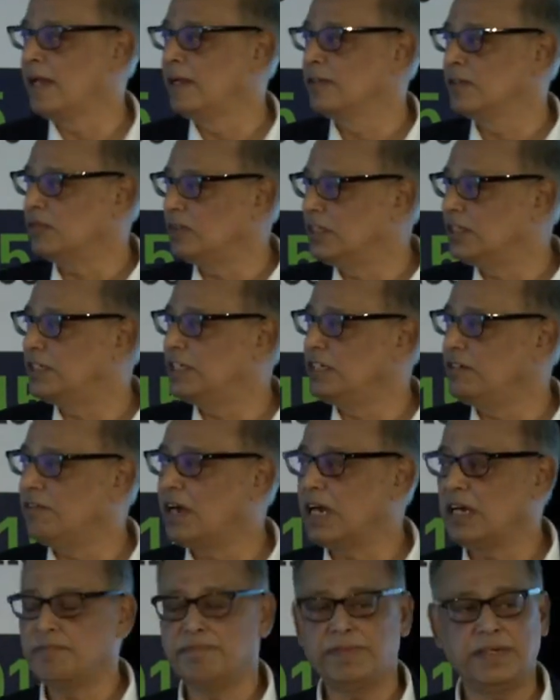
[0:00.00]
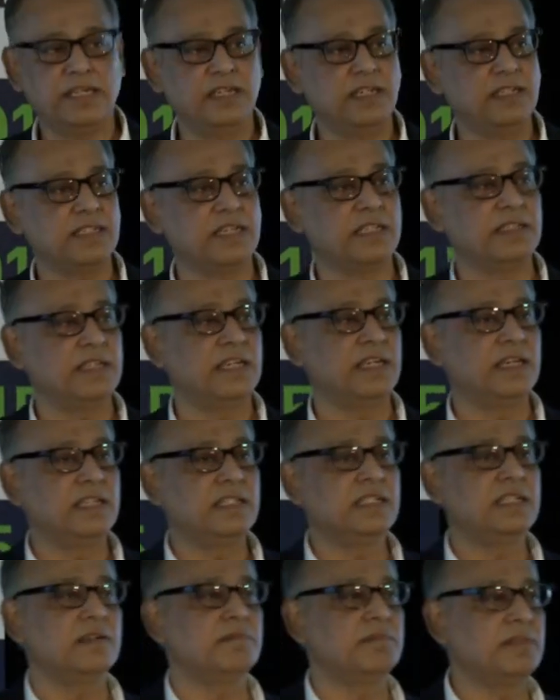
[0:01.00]
So the CYPs and the
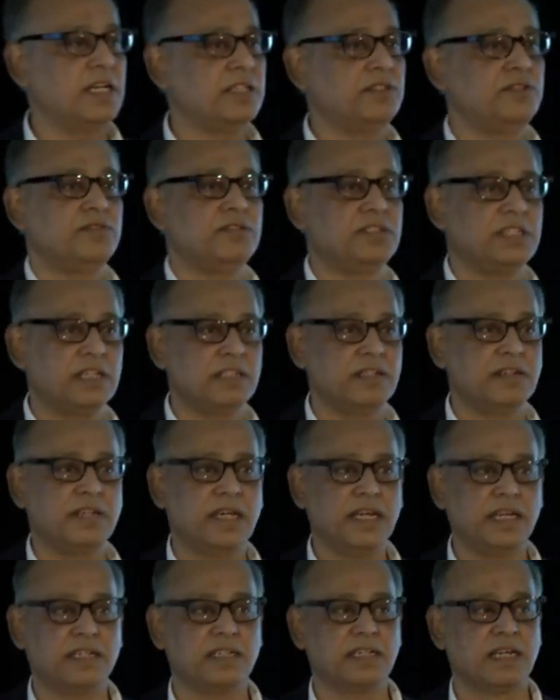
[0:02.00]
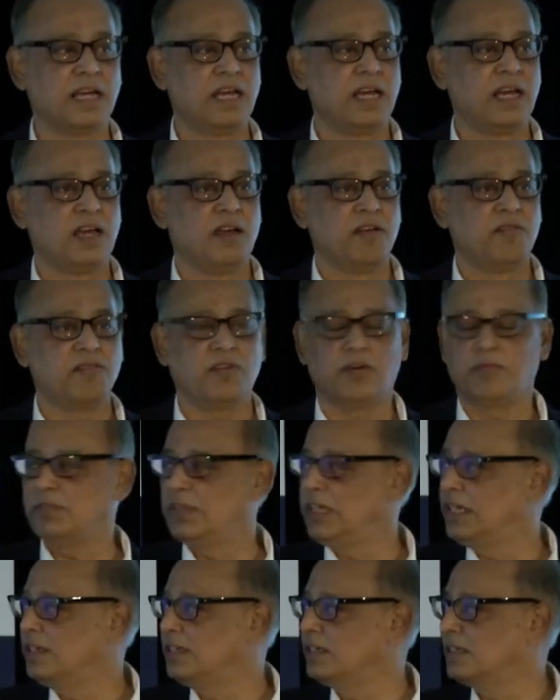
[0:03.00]
income that you generate from
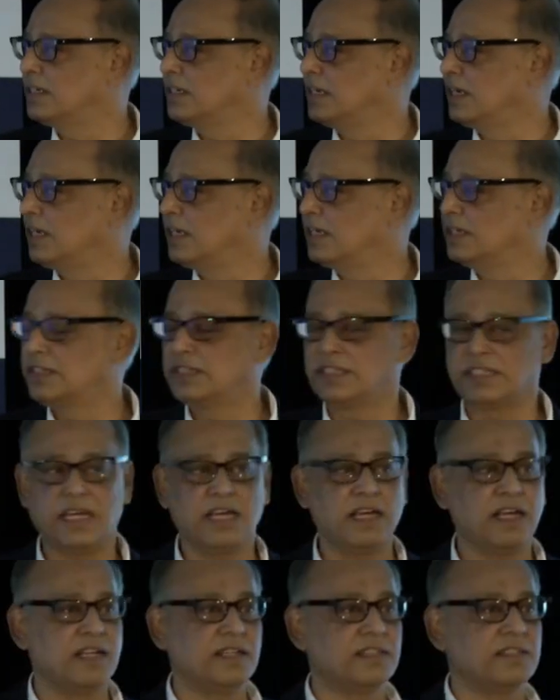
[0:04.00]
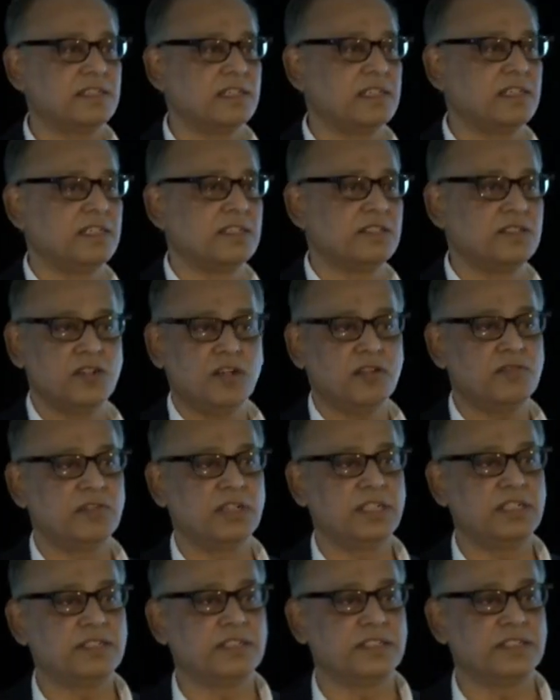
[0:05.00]
these sales is not
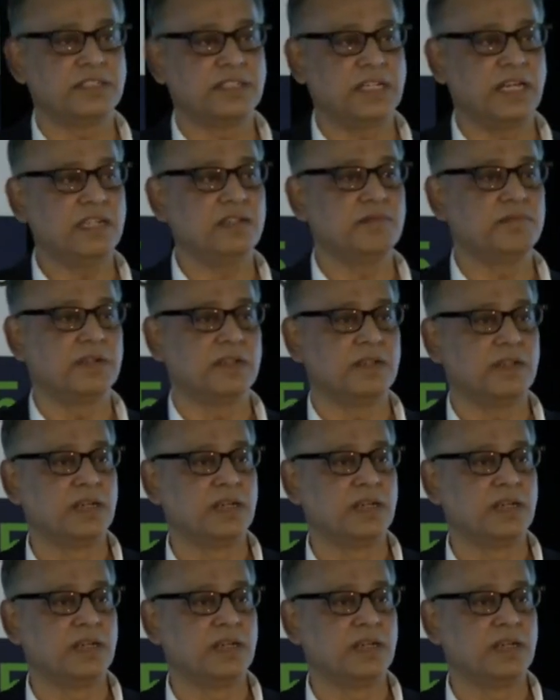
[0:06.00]
really sustainable.